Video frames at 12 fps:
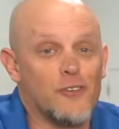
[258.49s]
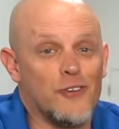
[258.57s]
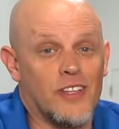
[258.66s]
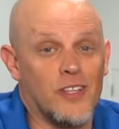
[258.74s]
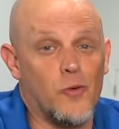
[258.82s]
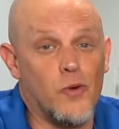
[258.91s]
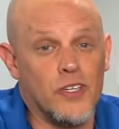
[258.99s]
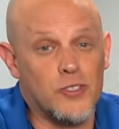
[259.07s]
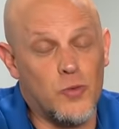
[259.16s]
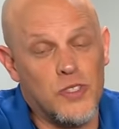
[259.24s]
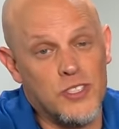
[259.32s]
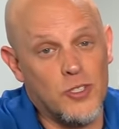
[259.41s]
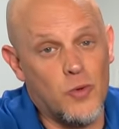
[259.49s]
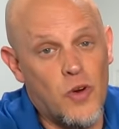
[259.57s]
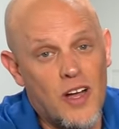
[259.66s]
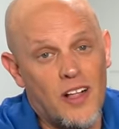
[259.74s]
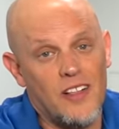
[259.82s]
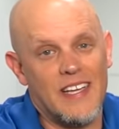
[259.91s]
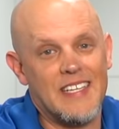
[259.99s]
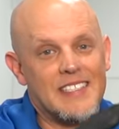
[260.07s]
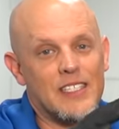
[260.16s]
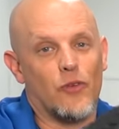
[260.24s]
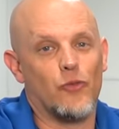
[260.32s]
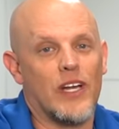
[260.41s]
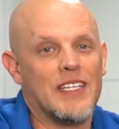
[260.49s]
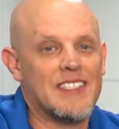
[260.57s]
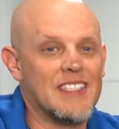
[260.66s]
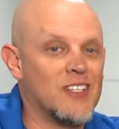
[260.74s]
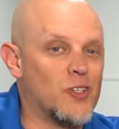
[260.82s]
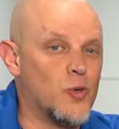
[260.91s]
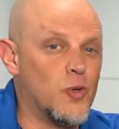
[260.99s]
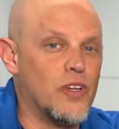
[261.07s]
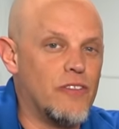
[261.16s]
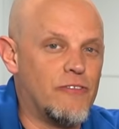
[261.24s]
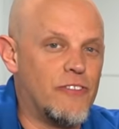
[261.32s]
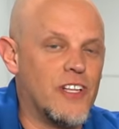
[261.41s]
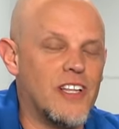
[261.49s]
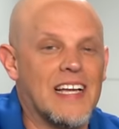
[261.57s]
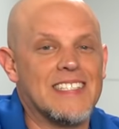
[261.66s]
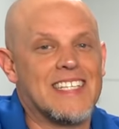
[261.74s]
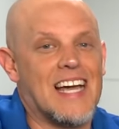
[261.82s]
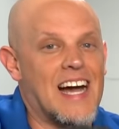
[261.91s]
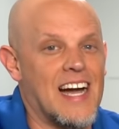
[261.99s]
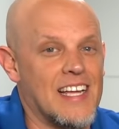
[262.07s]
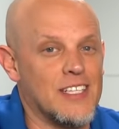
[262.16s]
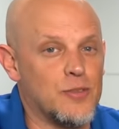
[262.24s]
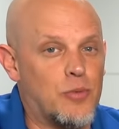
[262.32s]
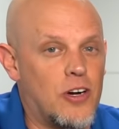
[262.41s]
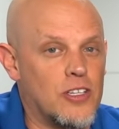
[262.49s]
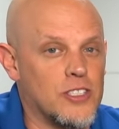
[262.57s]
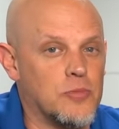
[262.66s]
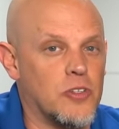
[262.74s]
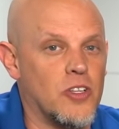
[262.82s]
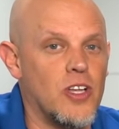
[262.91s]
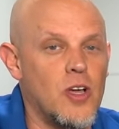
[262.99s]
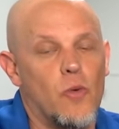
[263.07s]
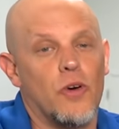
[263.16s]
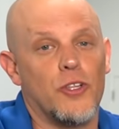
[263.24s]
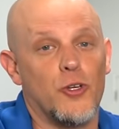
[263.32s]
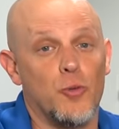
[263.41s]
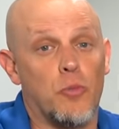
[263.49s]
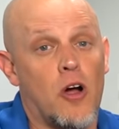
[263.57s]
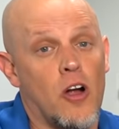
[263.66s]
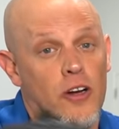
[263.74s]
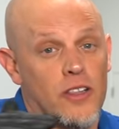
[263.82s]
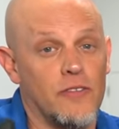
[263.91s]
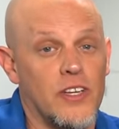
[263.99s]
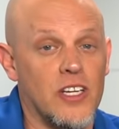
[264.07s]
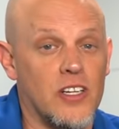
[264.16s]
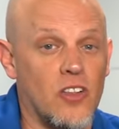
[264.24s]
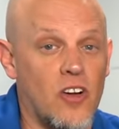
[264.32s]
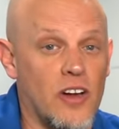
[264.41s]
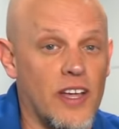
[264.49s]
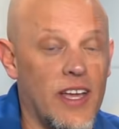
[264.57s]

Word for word: trick that works once in a while is raising the coolant fill as high as possible, whether you park the vehicle on a